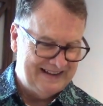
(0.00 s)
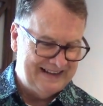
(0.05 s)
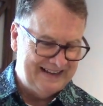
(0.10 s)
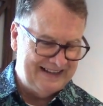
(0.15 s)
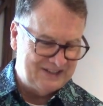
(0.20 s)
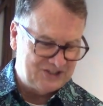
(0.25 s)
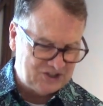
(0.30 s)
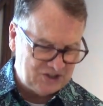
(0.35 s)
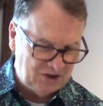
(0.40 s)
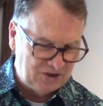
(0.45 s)

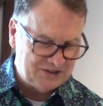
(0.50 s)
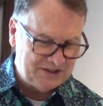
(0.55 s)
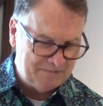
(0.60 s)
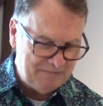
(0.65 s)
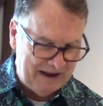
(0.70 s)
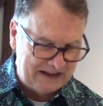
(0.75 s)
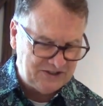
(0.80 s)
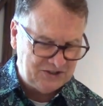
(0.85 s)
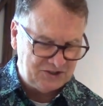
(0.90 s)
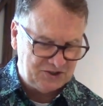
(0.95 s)
his chosen
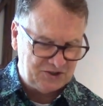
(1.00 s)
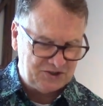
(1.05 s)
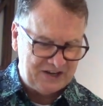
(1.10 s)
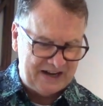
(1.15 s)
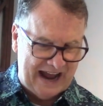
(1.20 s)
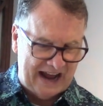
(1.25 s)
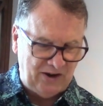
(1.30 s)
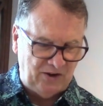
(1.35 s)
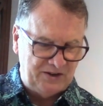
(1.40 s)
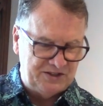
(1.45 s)
messenger to
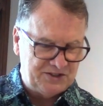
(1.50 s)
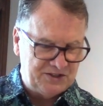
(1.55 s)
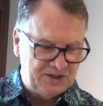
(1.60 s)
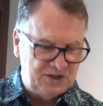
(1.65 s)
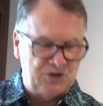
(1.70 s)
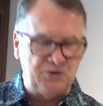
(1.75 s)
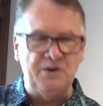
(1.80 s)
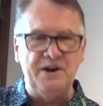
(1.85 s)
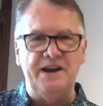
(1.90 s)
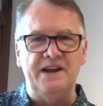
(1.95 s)
not only to the
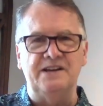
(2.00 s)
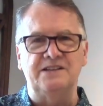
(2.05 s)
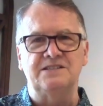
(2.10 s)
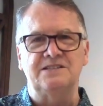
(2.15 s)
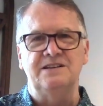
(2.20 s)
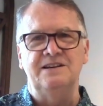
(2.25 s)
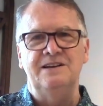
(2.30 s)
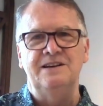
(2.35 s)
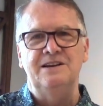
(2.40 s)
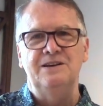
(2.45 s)

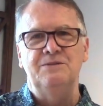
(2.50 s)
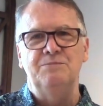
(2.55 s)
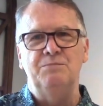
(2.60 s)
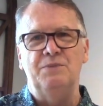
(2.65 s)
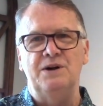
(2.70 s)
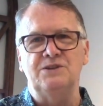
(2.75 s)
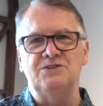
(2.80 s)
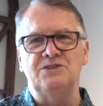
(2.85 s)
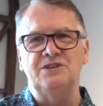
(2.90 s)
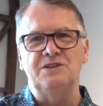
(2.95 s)
Greeks,
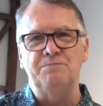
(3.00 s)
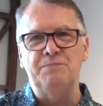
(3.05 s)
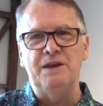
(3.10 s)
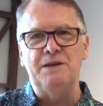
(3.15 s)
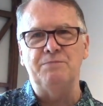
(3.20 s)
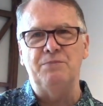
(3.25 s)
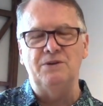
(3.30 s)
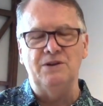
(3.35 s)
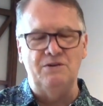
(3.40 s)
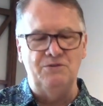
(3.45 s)
but to the
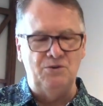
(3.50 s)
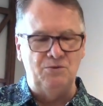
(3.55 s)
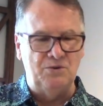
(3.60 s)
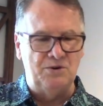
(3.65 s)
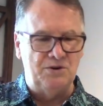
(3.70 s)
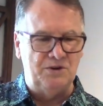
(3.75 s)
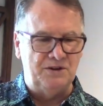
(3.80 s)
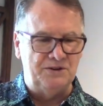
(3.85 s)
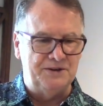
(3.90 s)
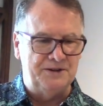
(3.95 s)
people of the
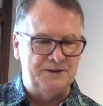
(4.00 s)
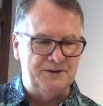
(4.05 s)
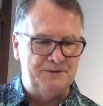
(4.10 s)
world.